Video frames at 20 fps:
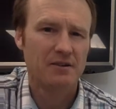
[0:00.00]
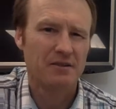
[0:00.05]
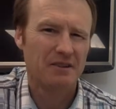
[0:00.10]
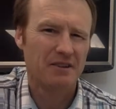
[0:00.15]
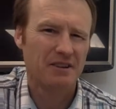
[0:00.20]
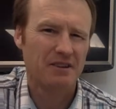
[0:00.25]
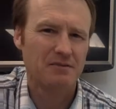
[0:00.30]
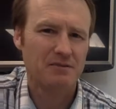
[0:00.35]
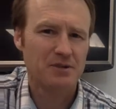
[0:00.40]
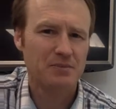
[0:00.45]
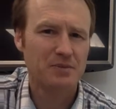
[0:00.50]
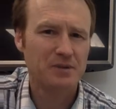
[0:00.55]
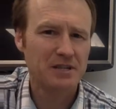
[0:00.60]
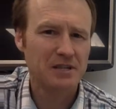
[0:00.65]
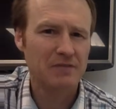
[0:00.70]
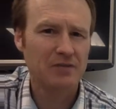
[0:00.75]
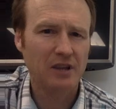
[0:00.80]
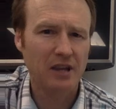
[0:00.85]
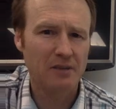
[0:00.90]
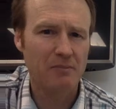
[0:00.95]
Like
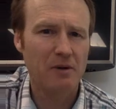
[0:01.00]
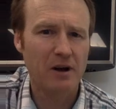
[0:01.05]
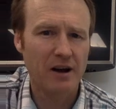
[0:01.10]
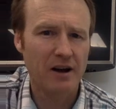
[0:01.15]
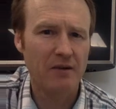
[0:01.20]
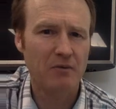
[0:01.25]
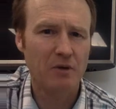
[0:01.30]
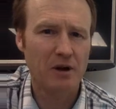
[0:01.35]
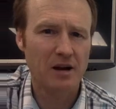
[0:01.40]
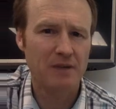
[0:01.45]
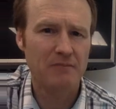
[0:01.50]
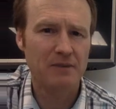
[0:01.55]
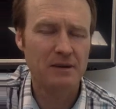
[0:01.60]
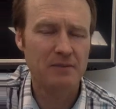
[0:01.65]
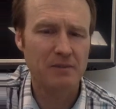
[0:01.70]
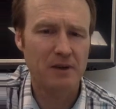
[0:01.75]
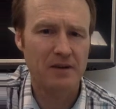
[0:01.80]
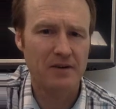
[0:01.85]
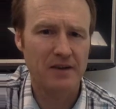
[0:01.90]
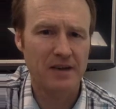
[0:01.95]
specifically, by what I mean
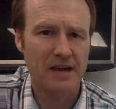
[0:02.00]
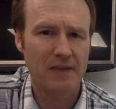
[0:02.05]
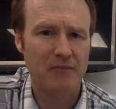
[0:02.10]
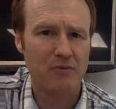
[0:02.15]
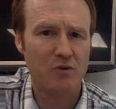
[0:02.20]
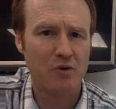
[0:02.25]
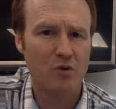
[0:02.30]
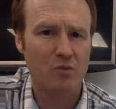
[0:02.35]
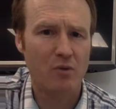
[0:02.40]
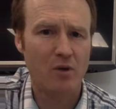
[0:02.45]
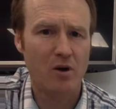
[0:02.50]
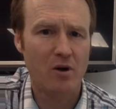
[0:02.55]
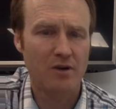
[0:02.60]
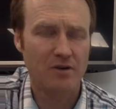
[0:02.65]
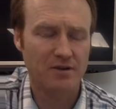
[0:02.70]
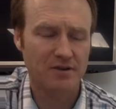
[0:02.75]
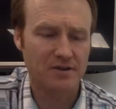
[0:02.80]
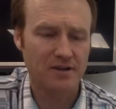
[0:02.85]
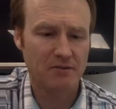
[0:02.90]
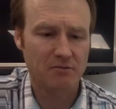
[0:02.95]
by the chemical
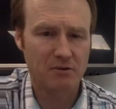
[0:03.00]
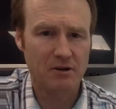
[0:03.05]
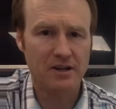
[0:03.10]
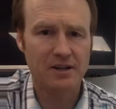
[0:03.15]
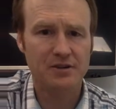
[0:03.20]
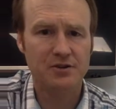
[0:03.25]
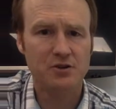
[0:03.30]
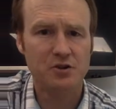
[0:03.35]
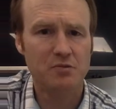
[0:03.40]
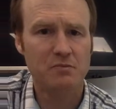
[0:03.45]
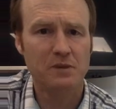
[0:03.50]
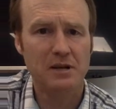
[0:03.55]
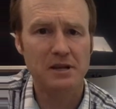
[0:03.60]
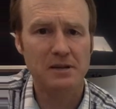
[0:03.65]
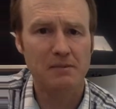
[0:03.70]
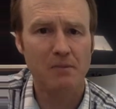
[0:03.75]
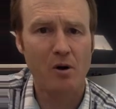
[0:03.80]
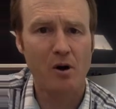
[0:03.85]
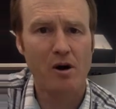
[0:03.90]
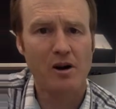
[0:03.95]
bond is I really do
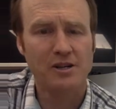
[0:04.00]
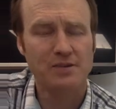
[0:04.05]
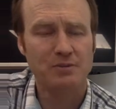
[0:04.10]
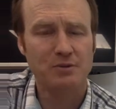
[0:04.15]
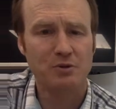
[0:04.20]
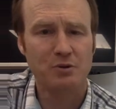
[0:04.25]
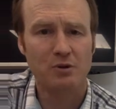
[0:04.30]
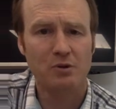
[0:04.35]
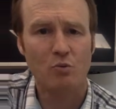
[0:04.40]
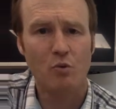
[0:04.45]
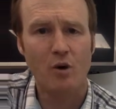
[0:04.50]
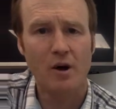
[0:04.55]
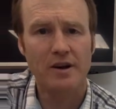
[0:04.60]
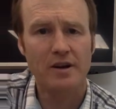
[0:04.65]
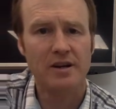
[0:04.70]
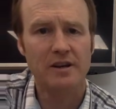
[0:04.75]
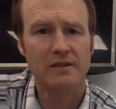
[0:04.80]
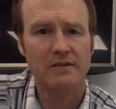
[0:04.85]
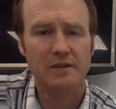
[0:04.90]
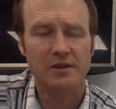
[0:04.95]
mean bonds between one
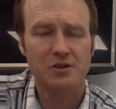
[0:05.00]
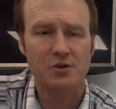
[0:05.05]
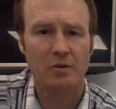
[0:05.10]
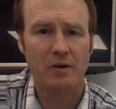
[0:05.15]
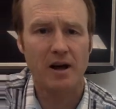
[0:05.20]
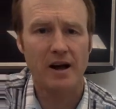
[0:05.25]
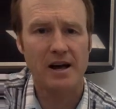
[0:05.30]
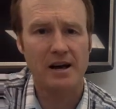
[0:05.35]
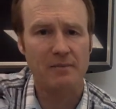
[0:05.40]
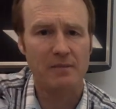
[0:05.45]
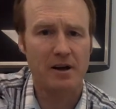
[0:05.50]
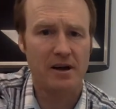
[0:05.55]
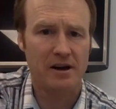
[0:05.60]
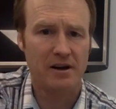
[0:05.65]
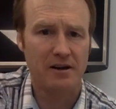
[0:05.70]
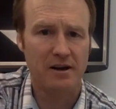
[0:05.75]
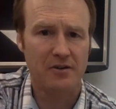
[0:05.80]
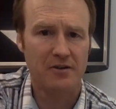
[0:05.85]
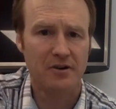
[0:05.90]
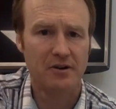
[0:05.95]
individual atom and
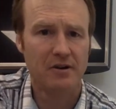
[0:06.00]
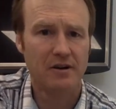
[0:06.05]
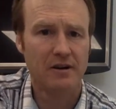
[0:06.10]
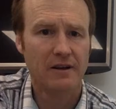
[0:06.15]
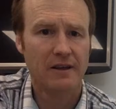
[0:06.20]
another.